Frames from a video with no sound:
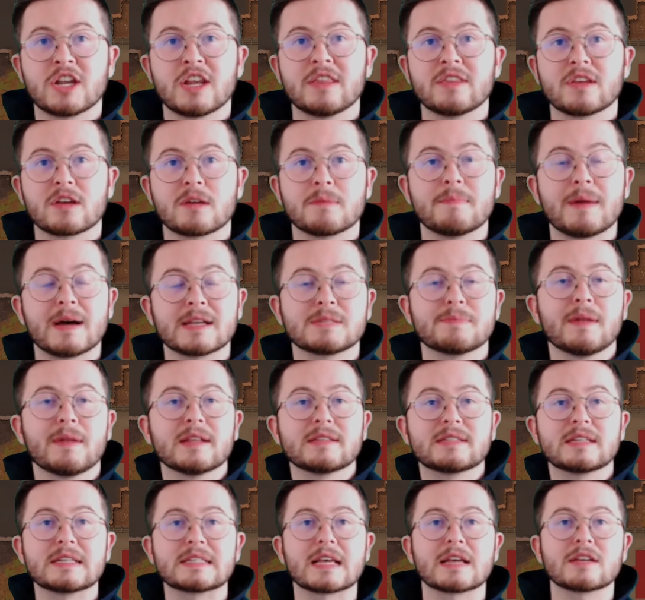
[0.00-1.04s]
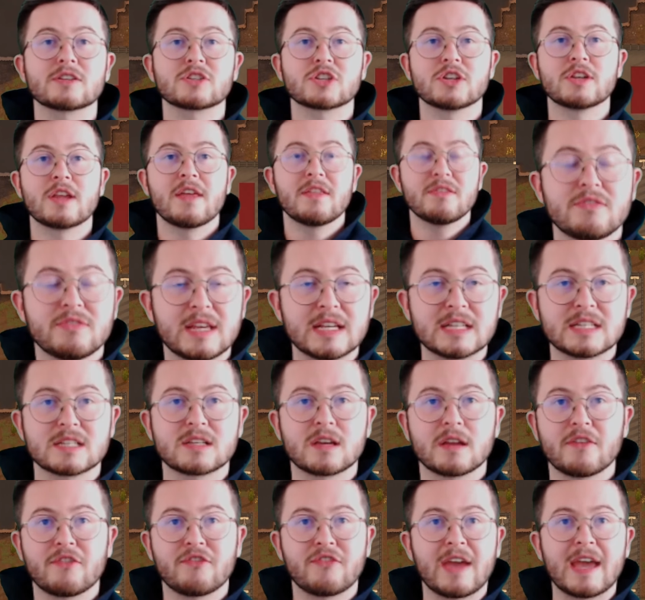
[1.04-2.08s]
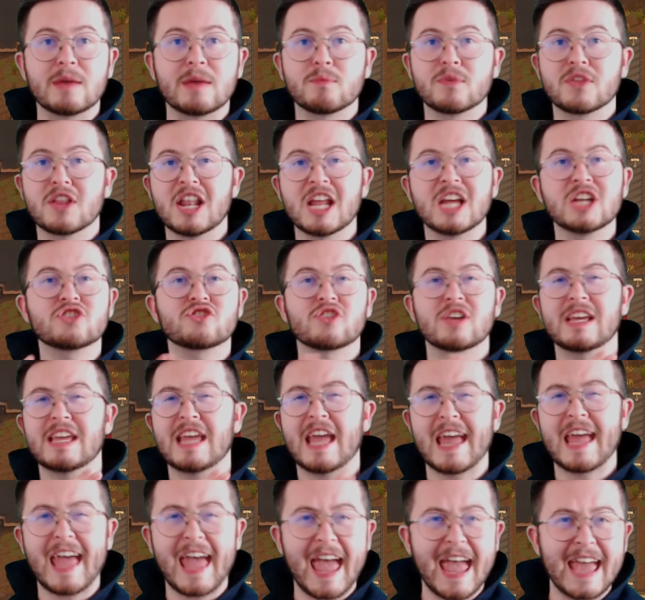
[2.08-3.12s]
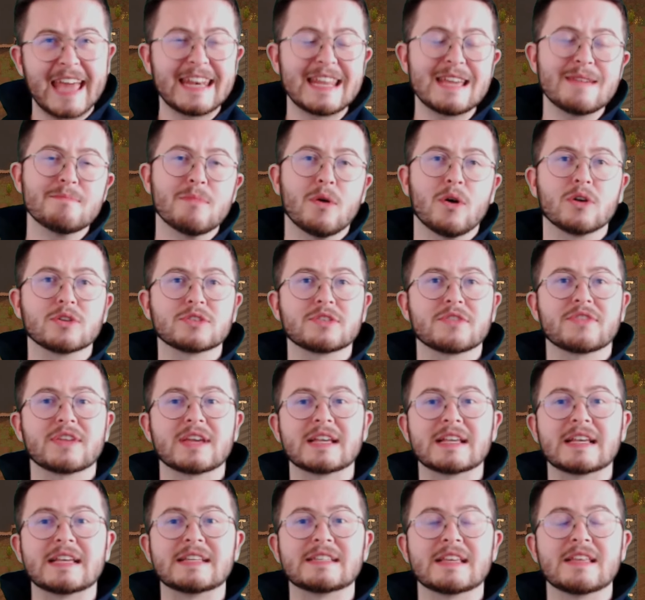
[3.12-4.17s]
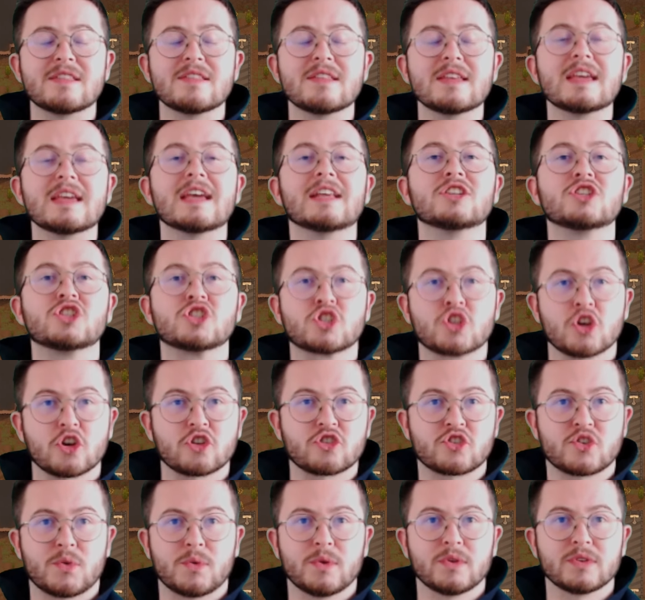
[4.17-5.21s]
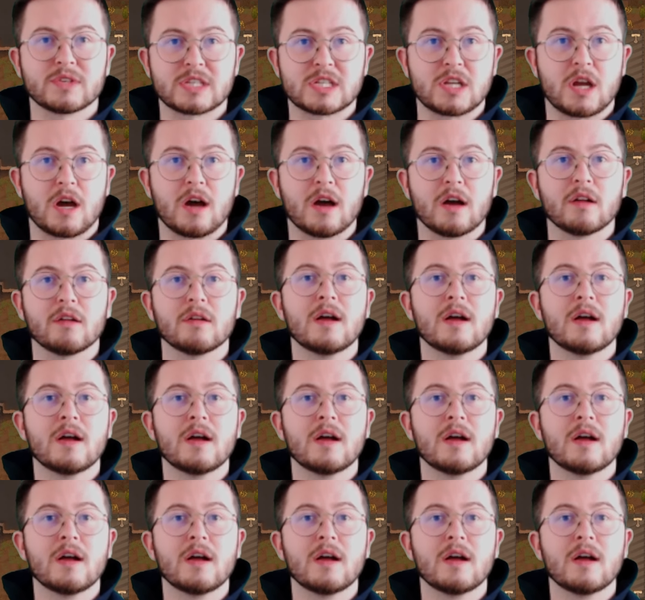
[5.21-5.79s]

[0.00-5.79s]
in the compatibility section, this is going to fit in with literally any mod that is in the industrial style.